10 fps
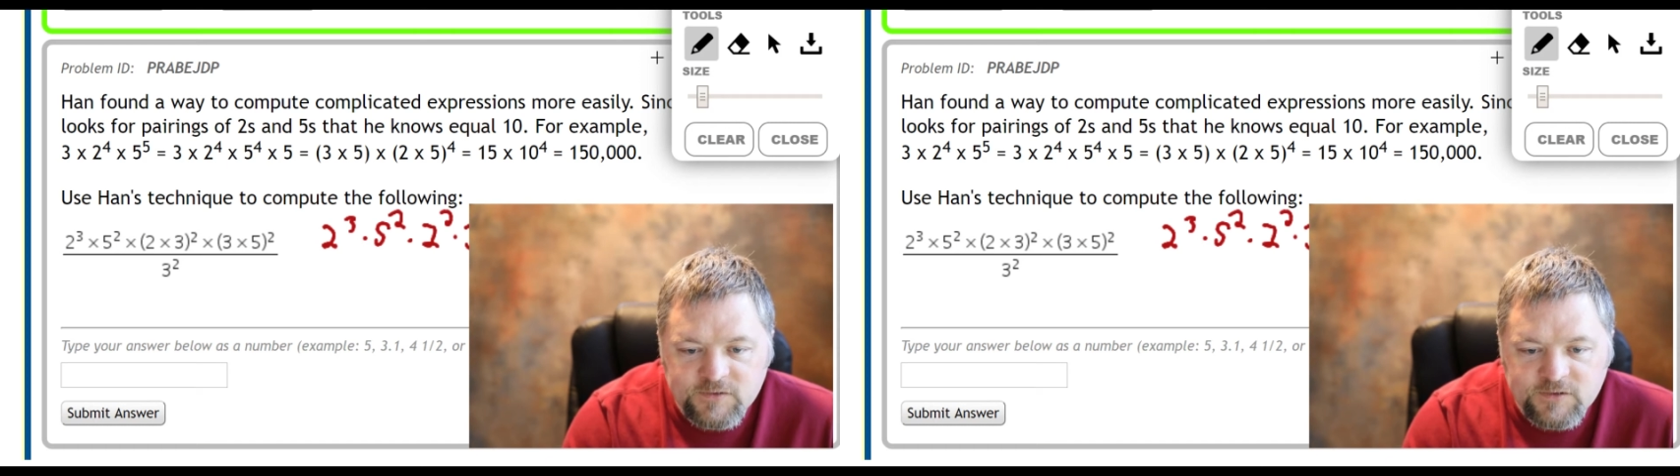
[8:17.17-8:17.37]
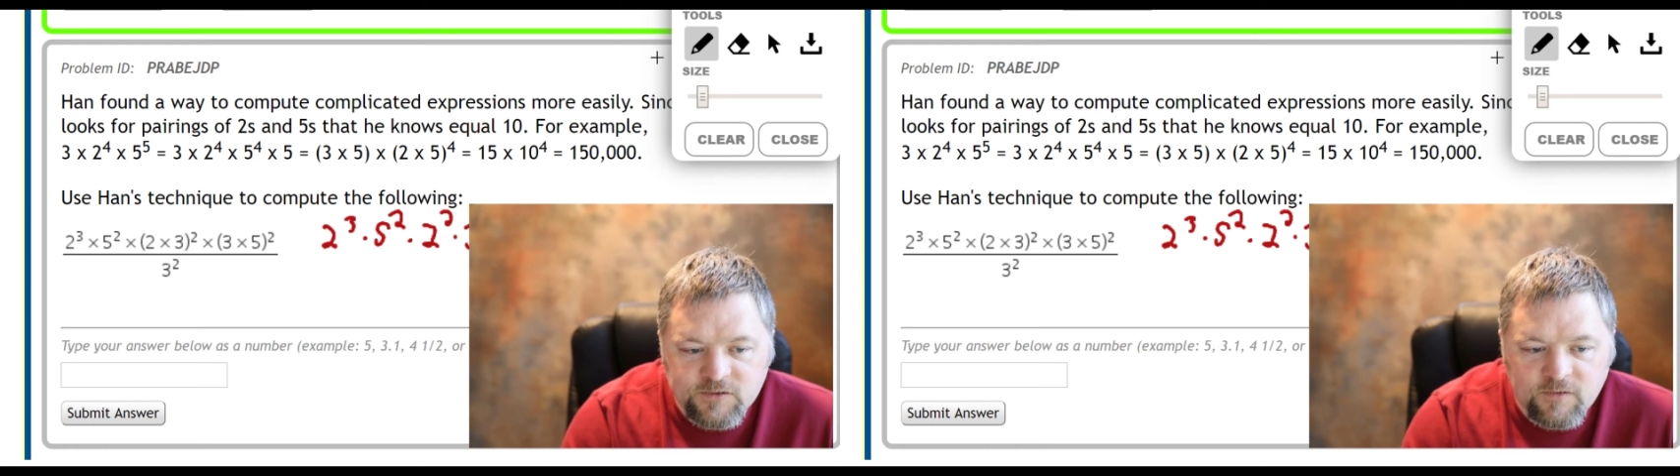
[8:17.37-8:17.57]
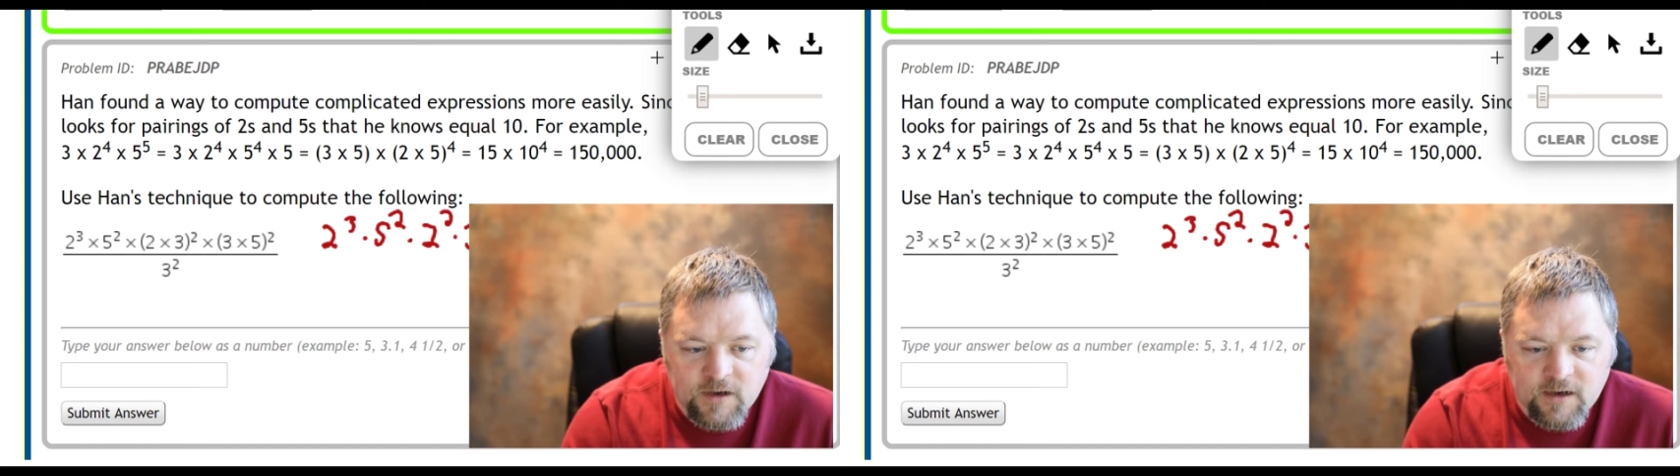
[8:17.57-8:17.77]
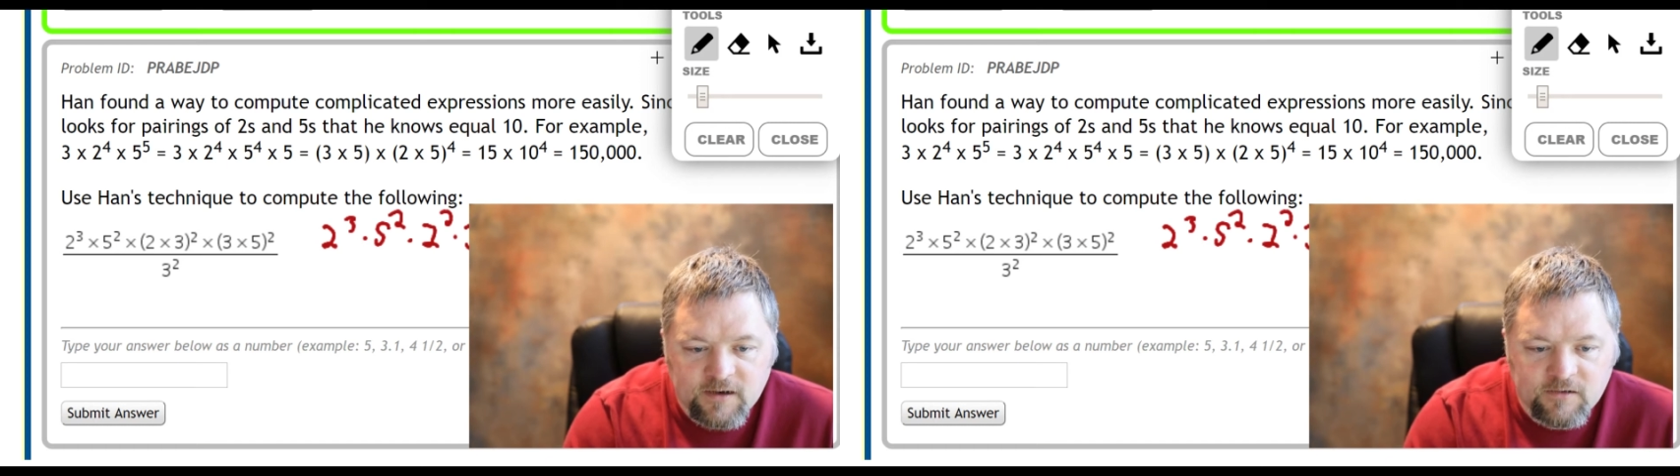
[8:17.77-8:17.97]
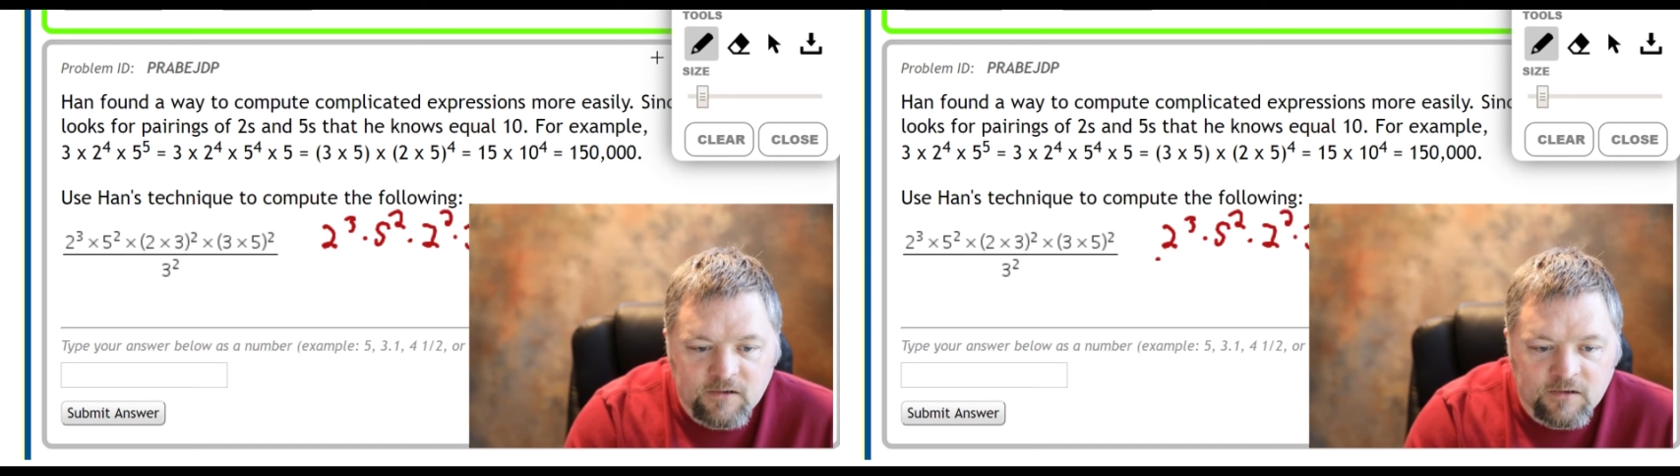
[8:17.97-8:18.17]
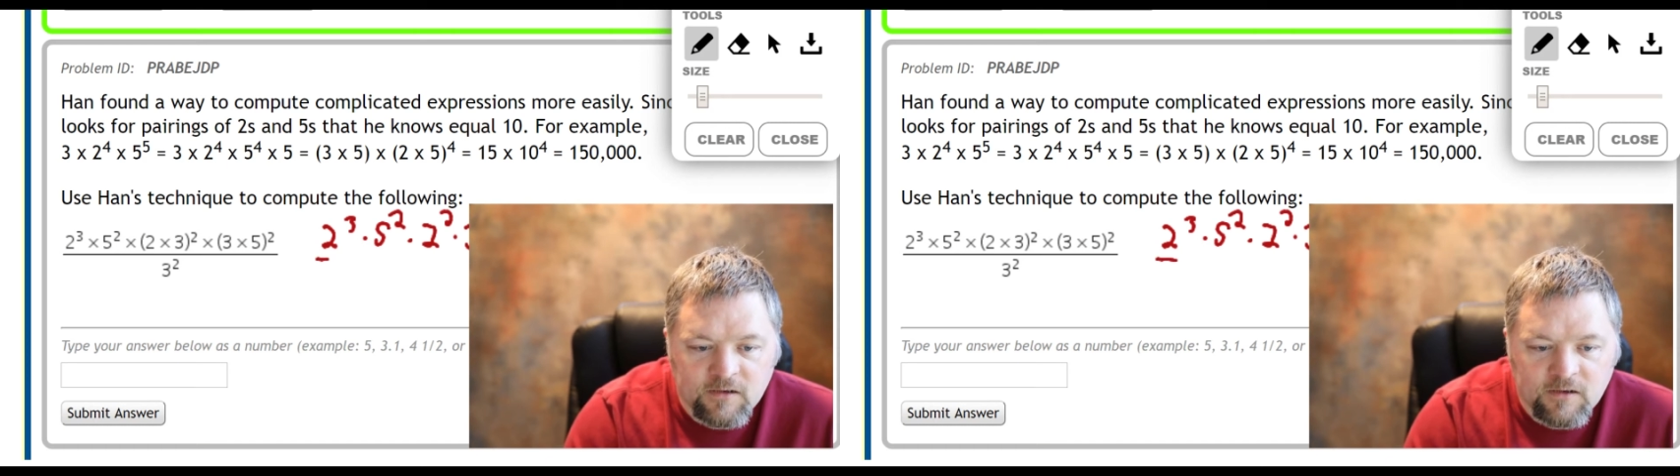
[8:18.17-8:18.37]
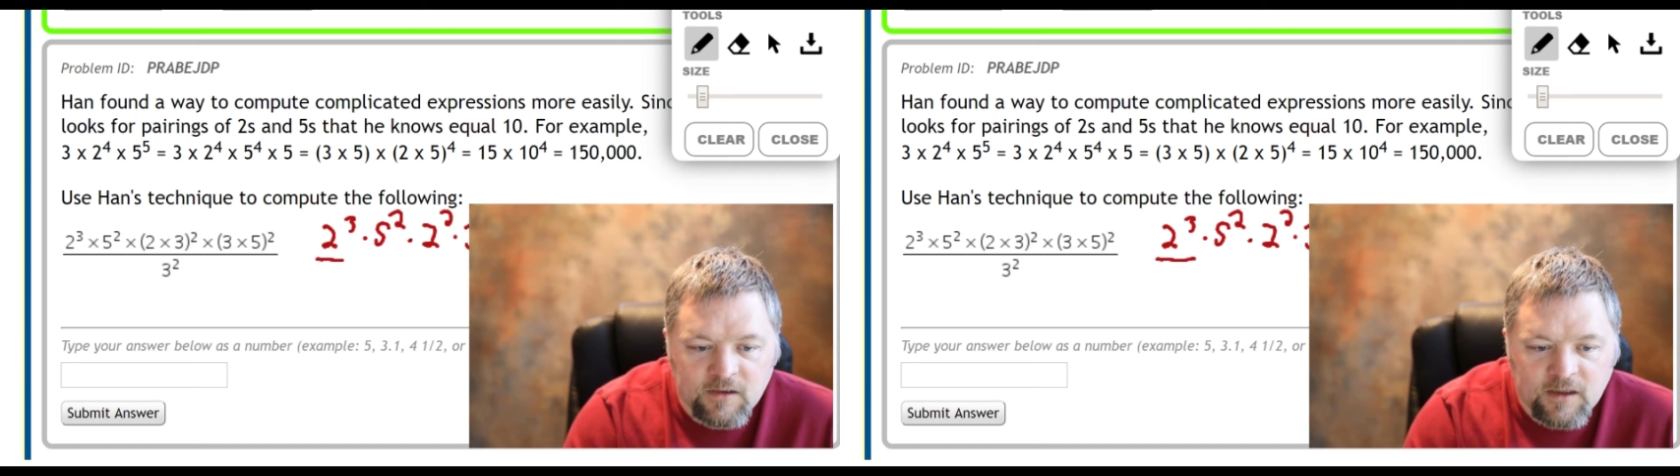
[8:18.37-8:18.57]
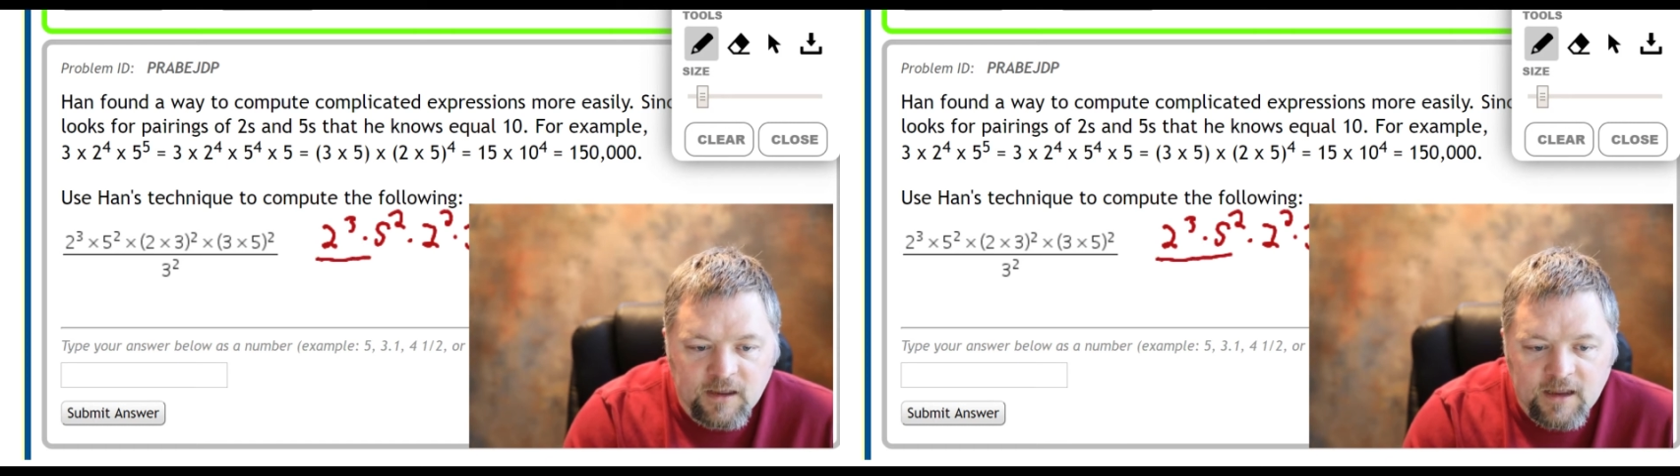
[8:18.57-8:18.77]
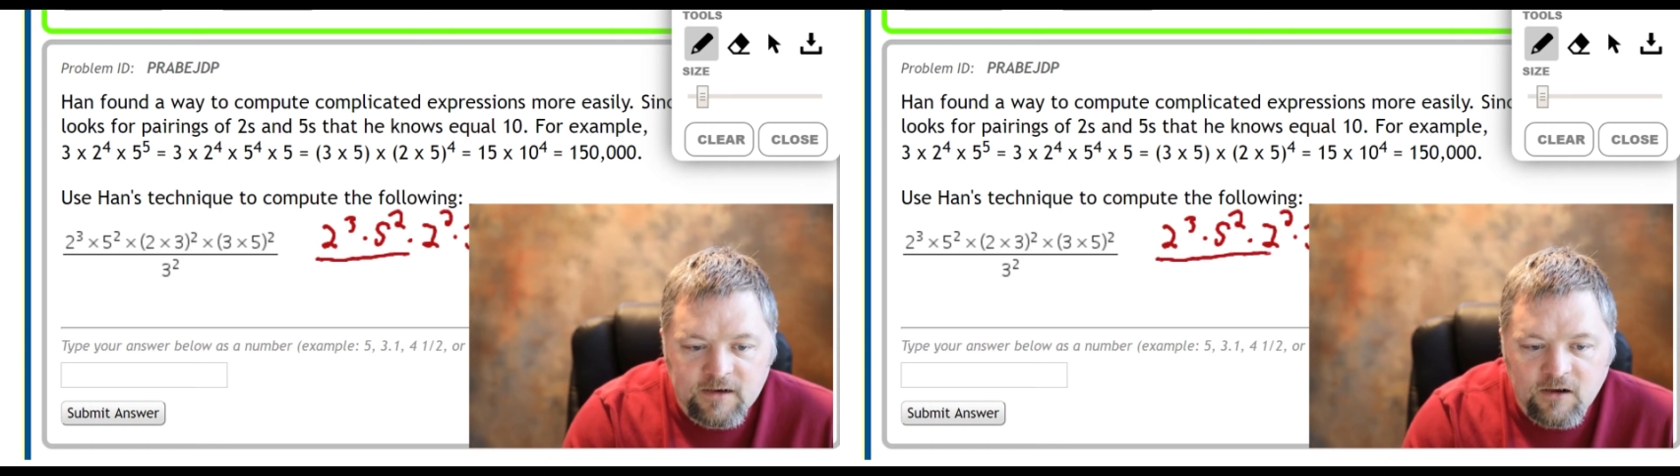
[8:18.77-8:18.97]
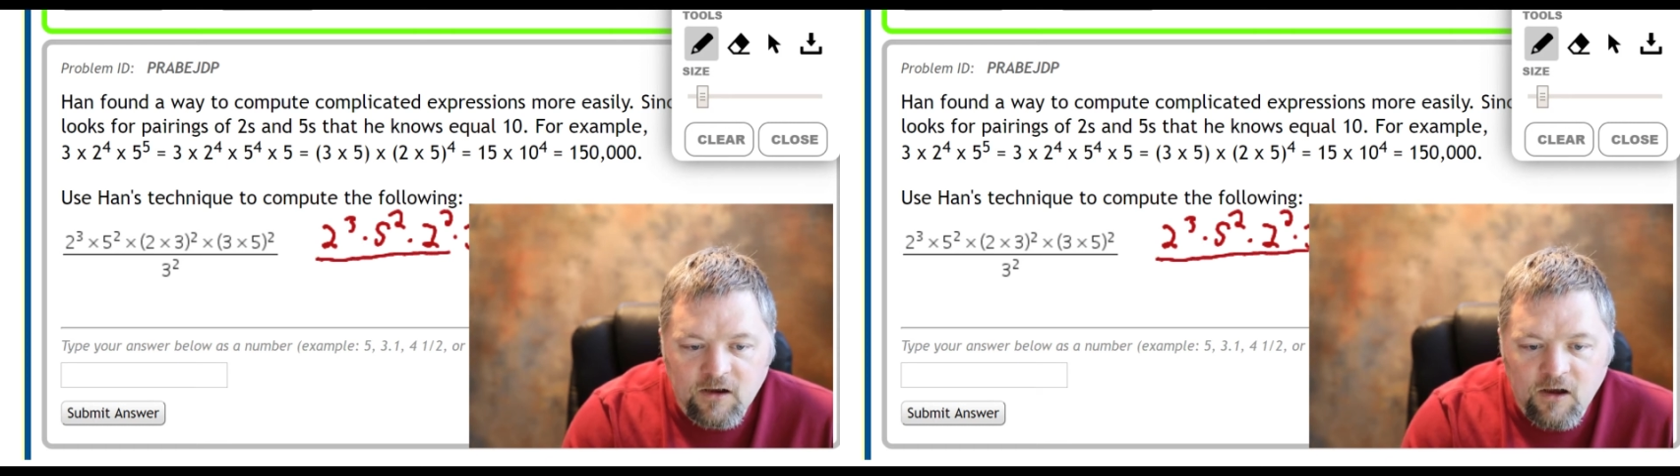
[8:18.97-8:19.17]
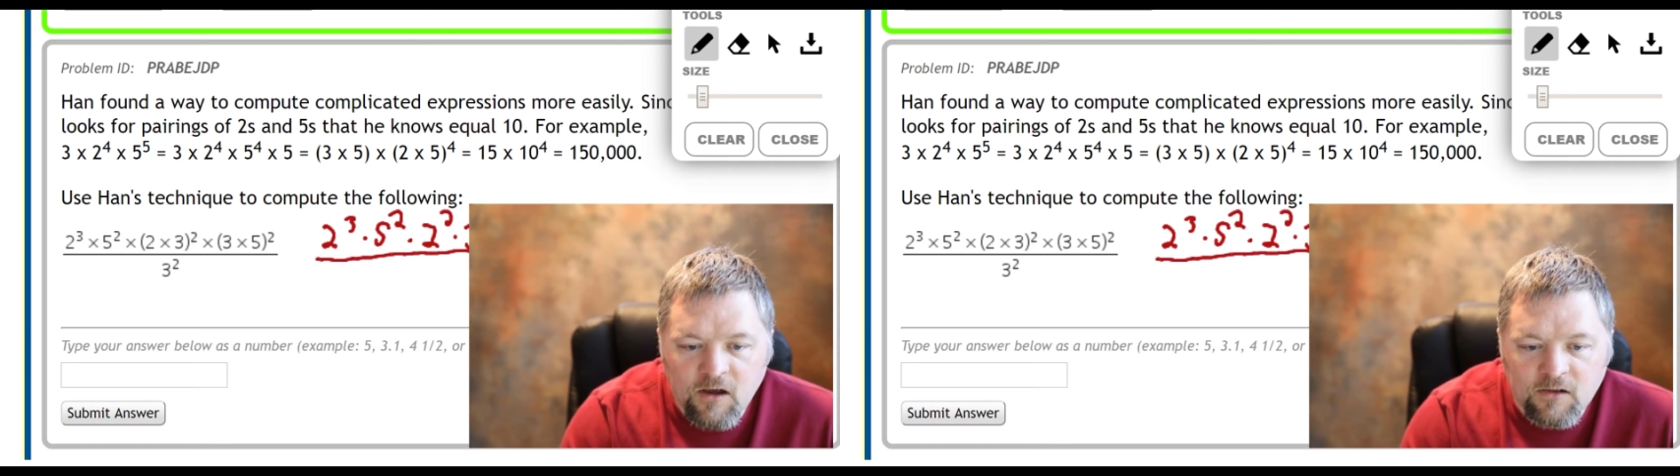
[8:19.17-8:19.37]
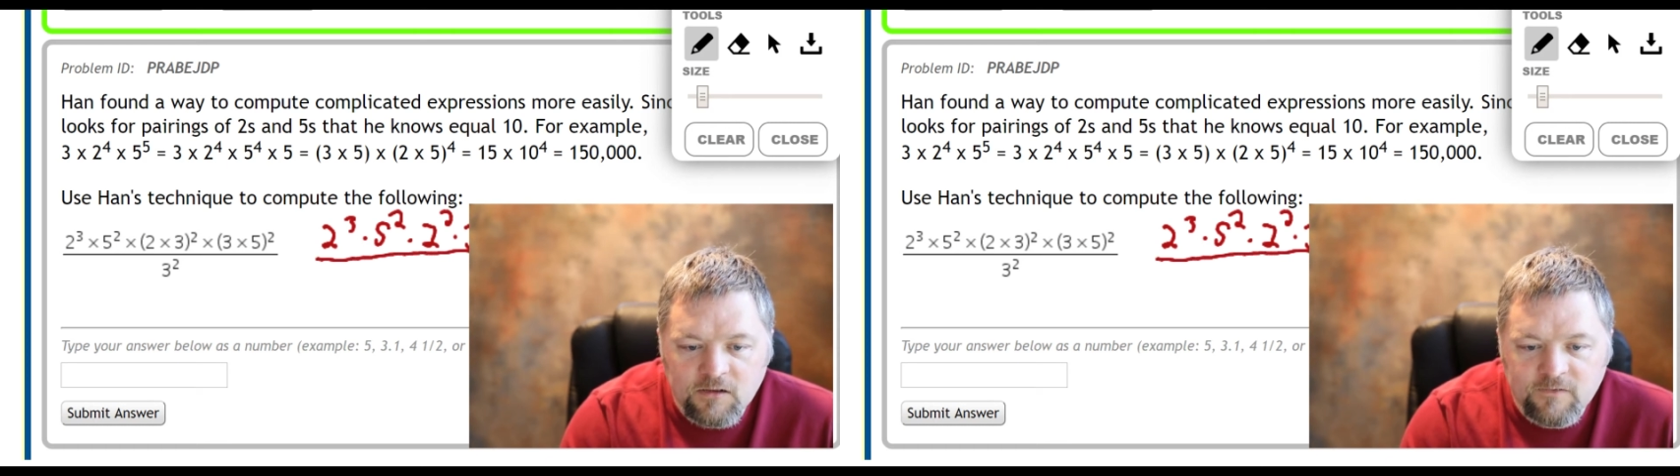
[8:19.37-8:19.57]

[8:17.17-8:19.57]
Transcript: two to the three times